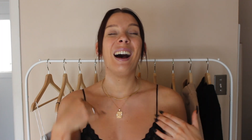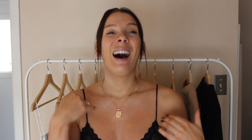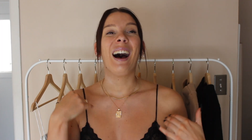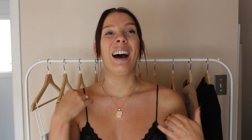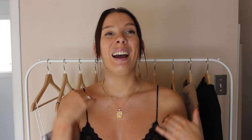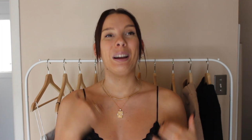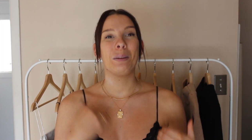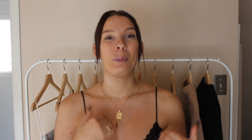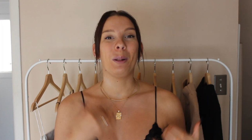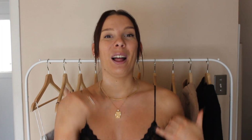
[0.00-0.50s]

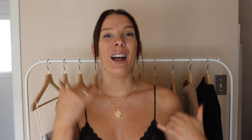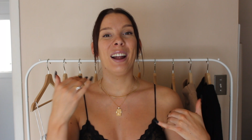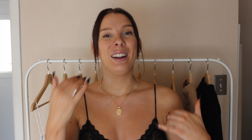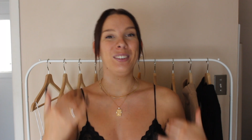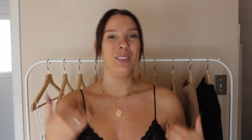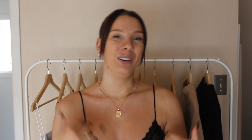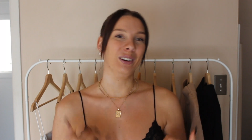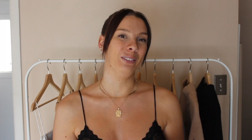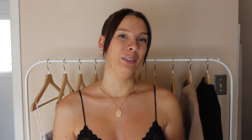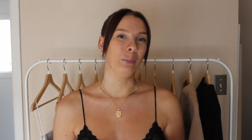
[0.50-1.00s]
I applied
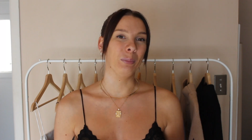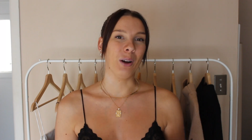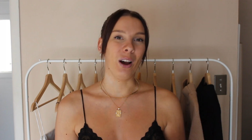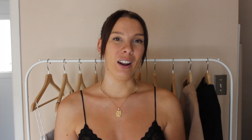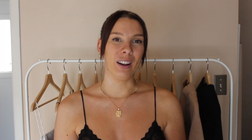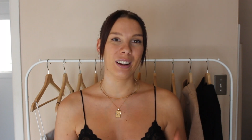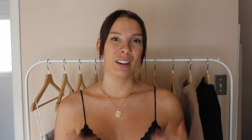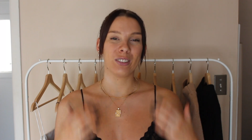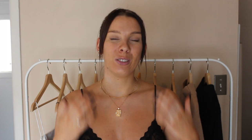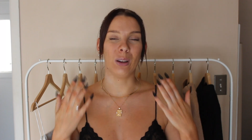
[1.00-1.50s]
2 different
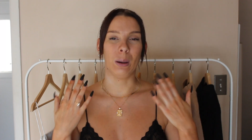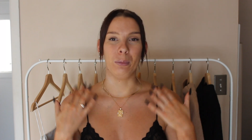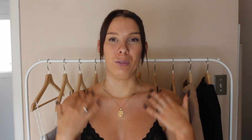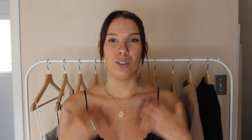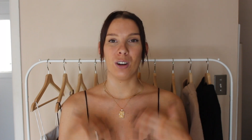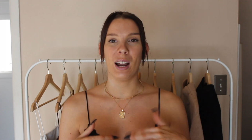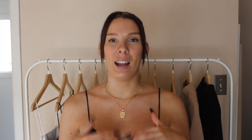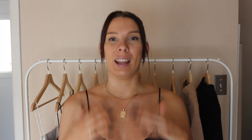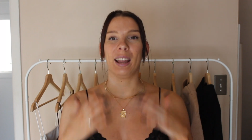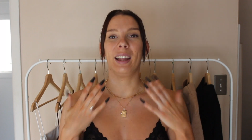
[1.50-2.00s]
products. So I'm
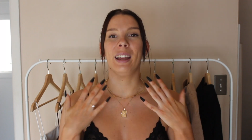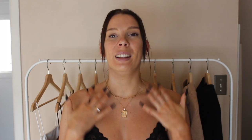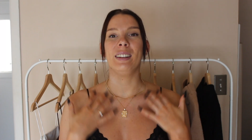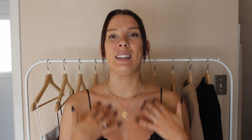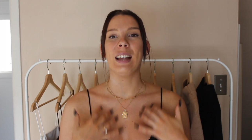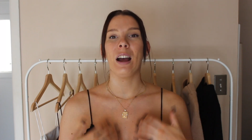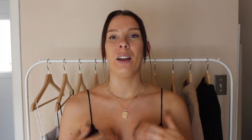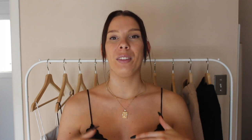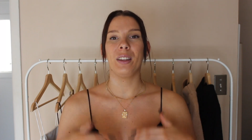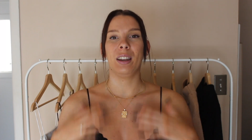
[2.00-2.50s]
dragging it
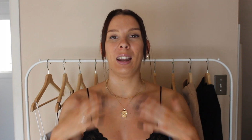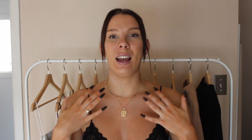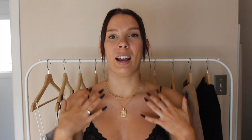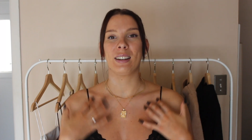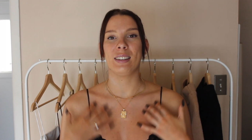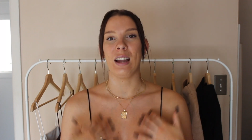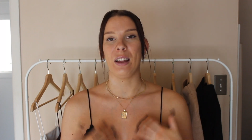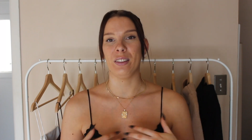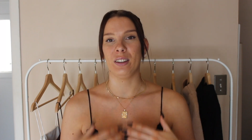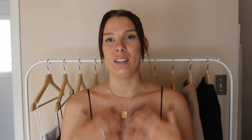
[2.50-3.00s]
down the neck,
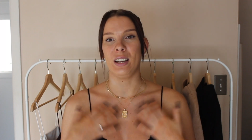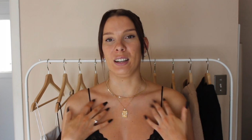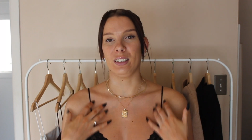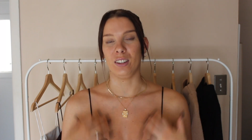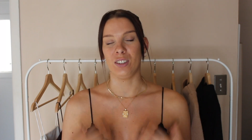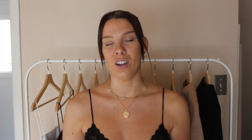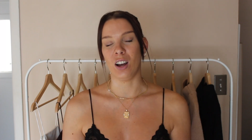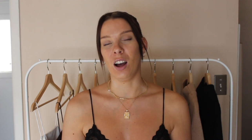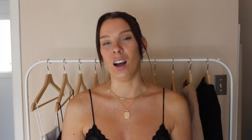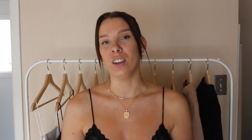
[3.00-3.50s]
down the
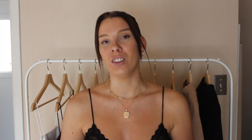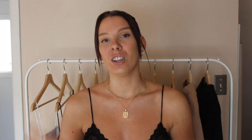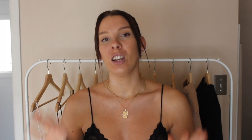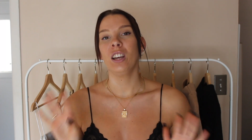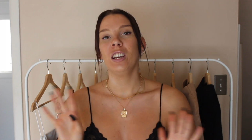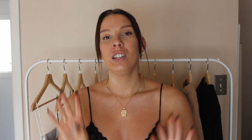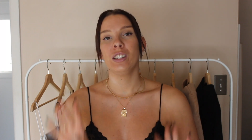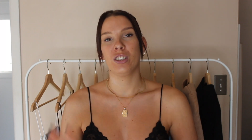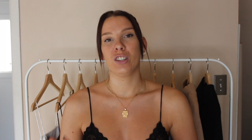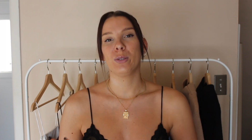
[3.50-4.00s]
décolletage,
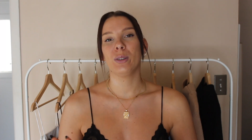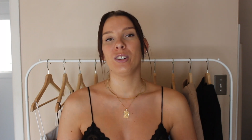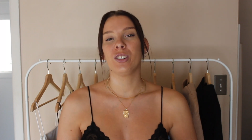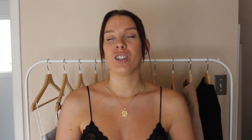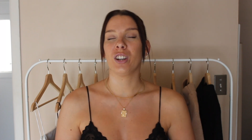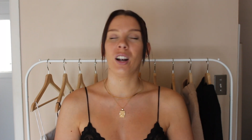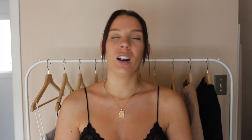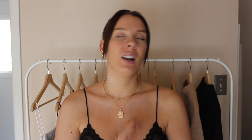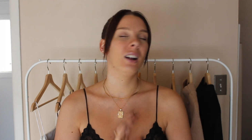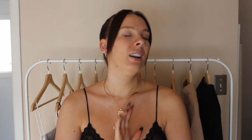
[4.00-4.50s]
just to
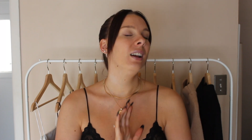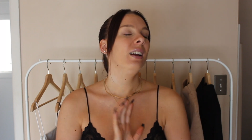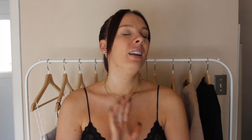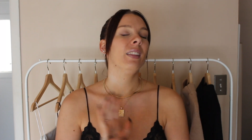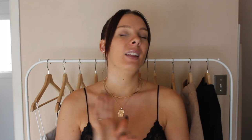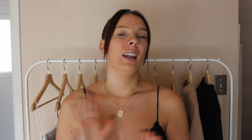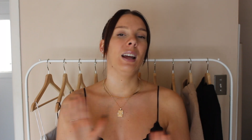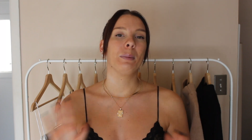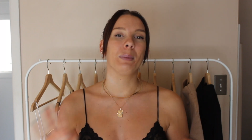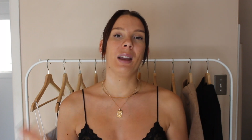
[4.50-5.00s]
ensure
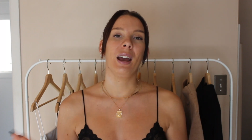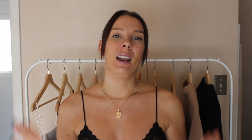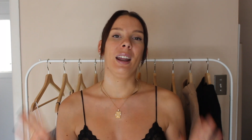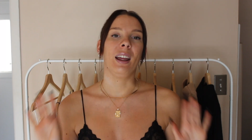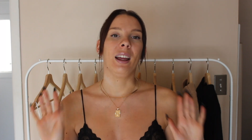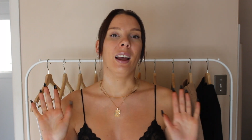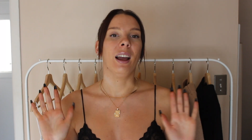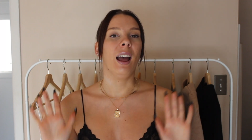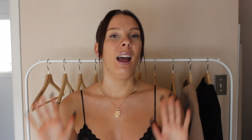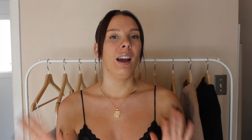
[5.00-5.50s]
that I'm
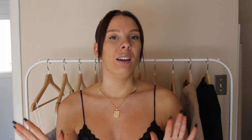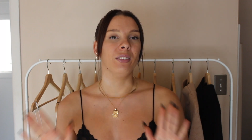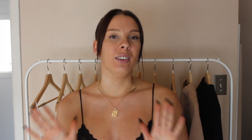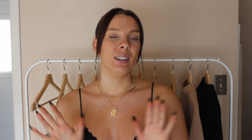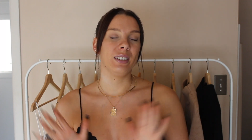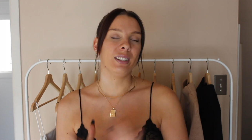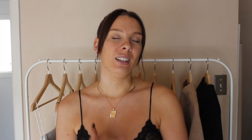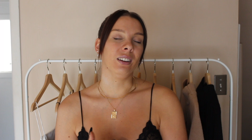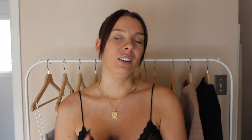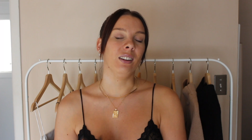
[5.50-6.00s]
getting
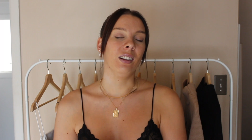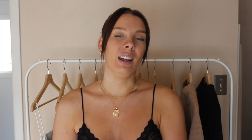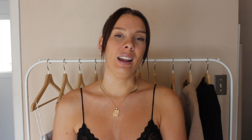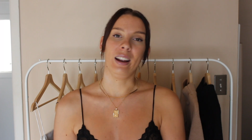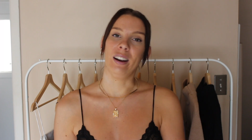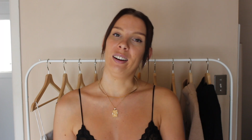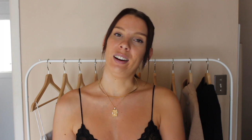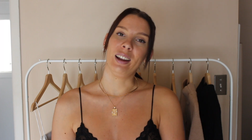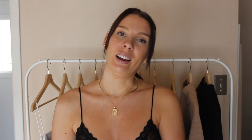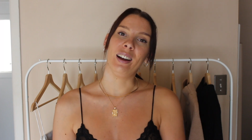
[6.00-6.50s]
every single
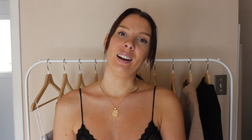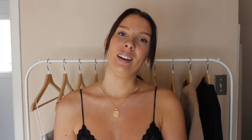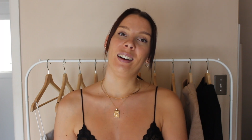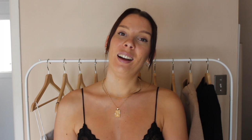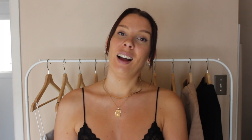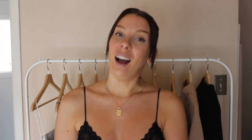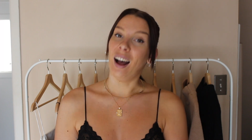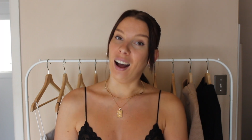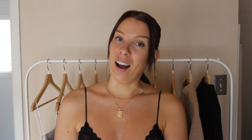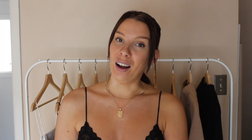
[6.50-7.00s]
area
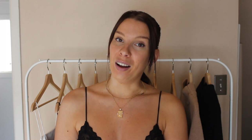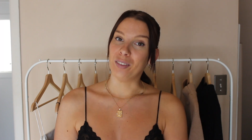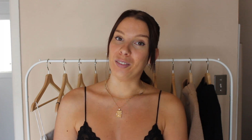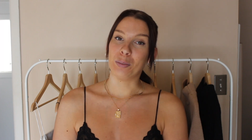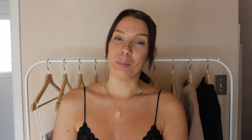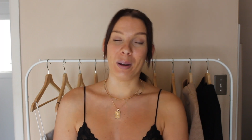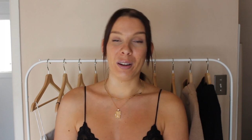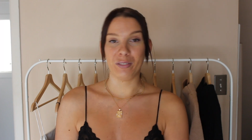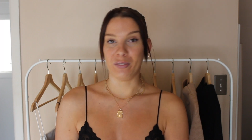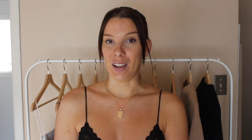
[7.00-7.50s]
of
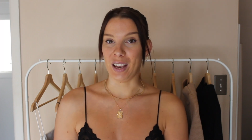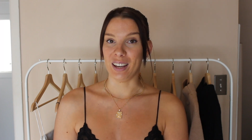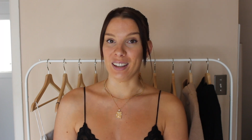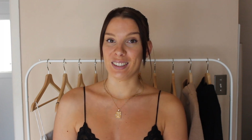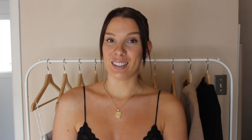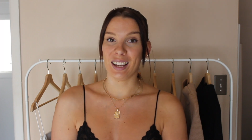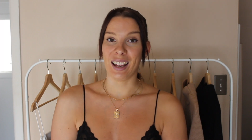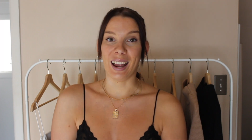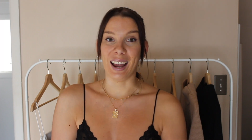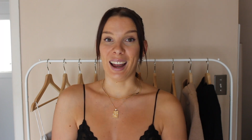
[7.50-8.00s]
my
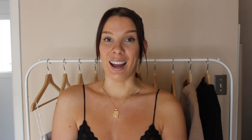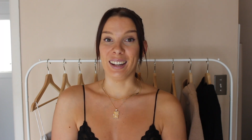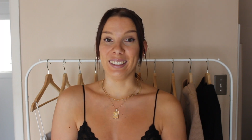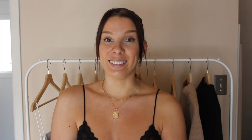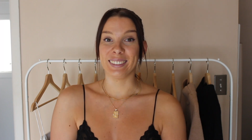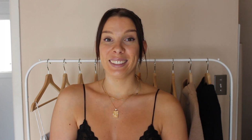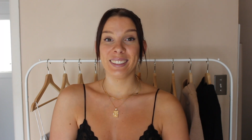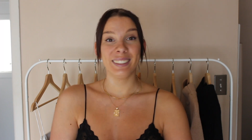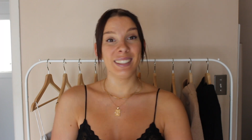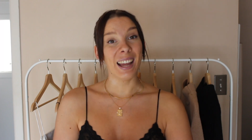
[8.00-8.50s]
face
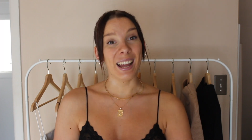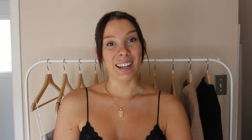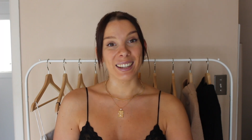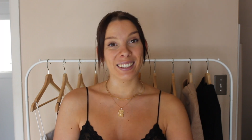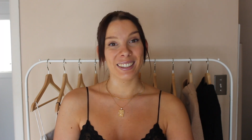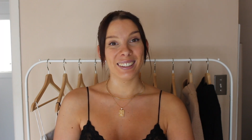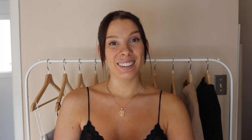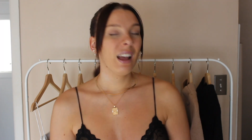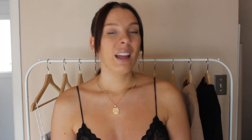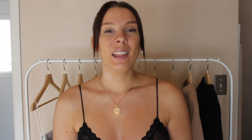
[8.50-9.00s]
and neck.
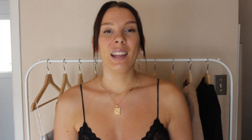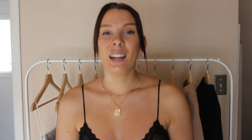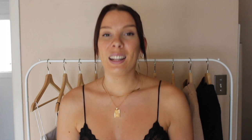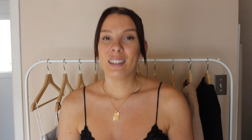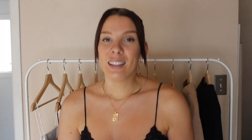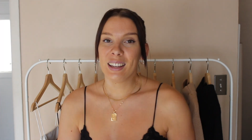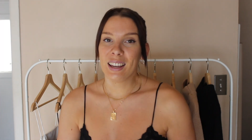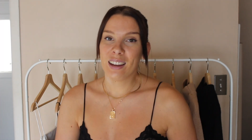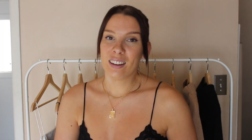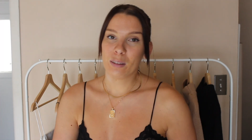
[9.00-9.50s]
And at
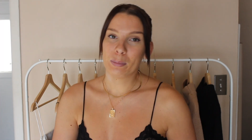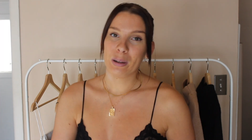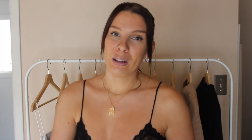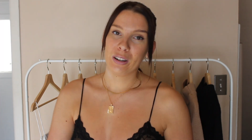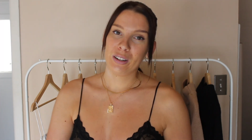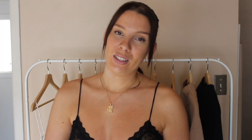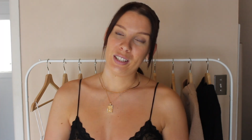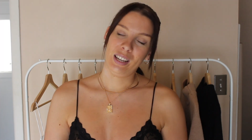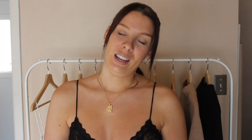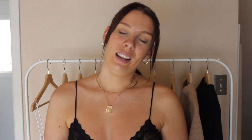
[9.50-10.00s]
the end of my
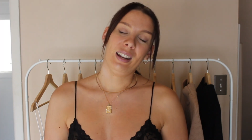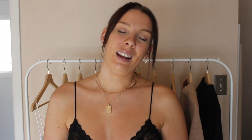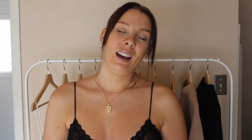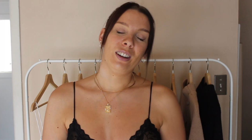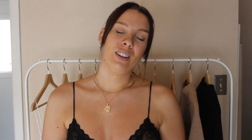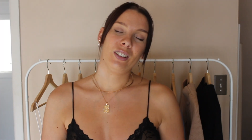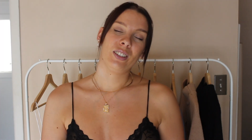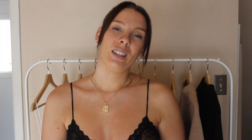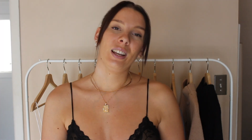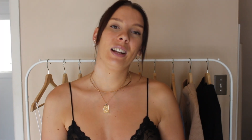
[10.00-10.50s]
routine,
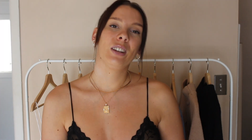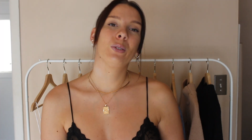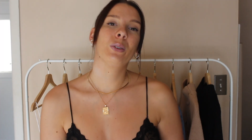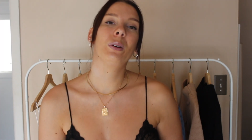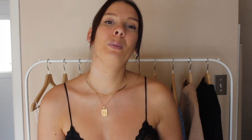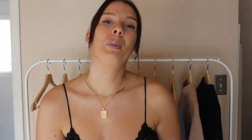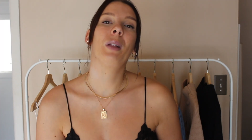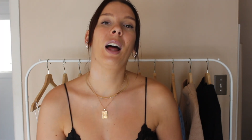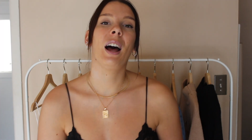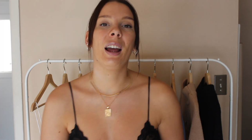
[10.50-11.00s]
I just like to
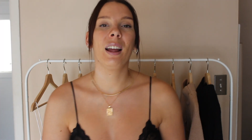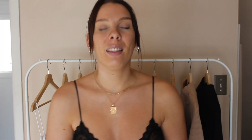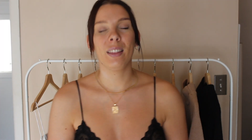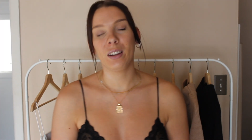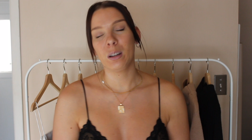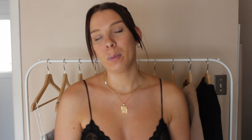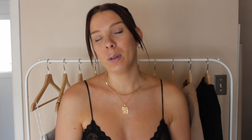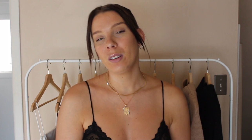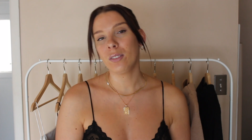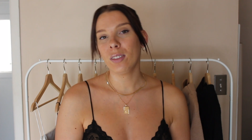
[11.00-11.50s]
apply a
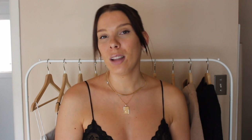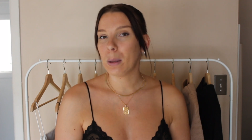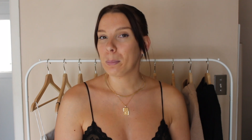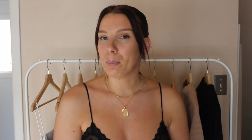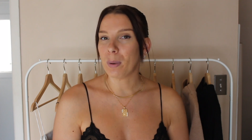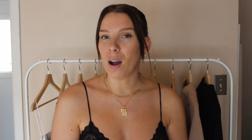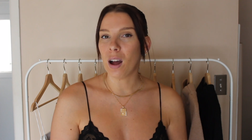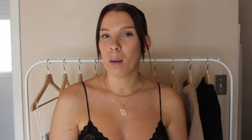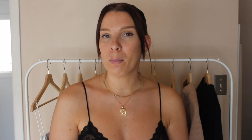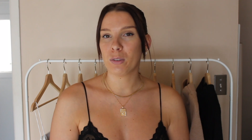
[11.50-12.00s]
little bit of lip
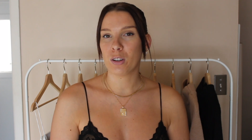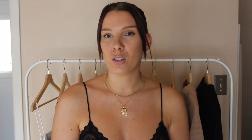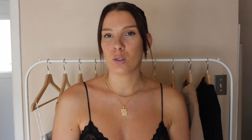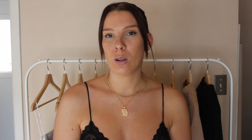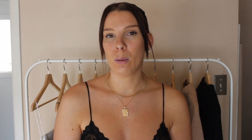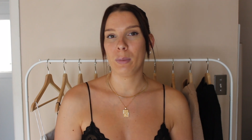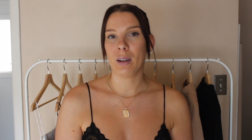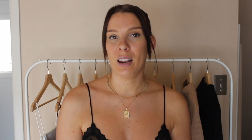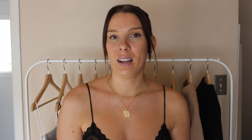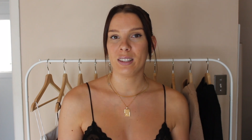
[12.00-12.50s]
balm just
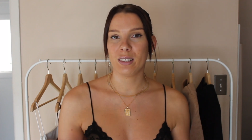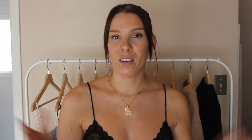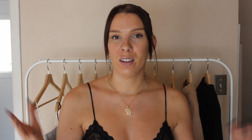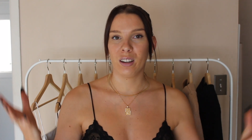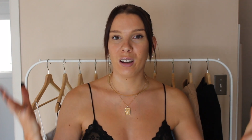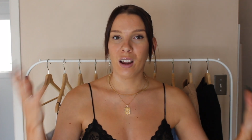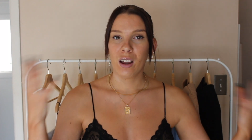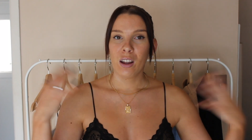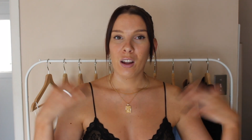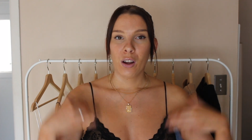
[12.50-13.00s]
so I'm nice
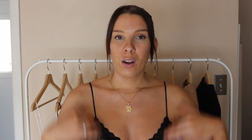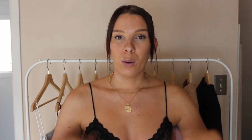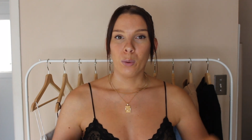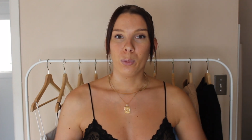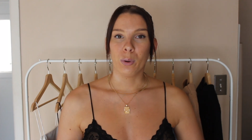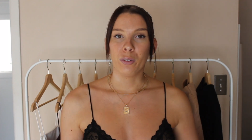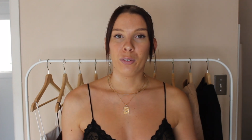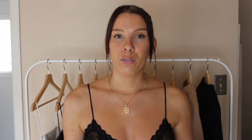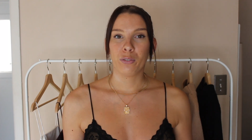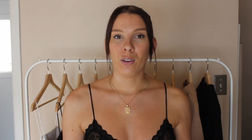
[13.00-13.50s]
and
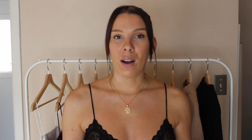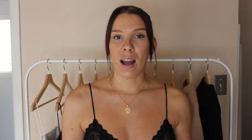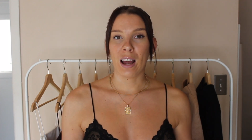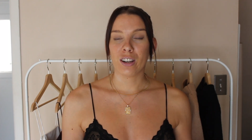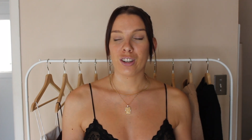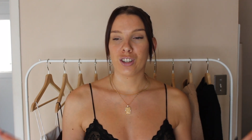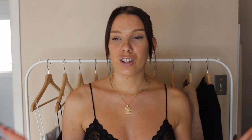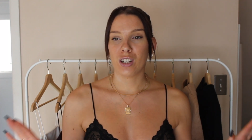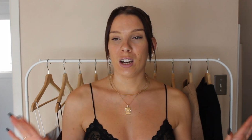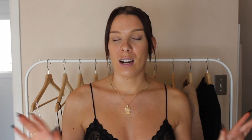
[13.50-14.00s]

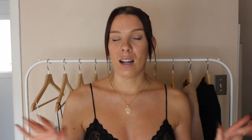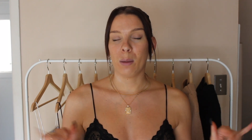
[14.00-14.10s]
refreshed and